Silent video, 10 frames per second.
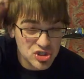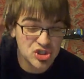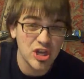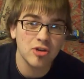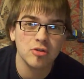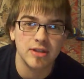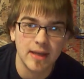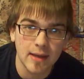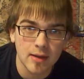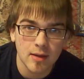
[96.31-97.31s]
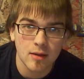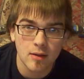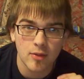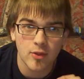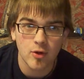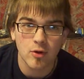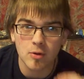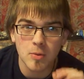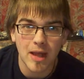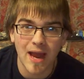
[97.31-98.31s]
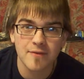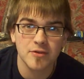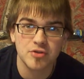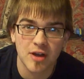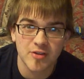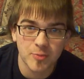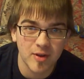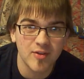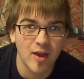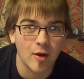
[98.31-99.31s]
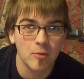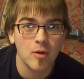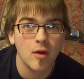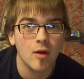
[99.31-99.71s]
Generally, the girl will have the dress picked out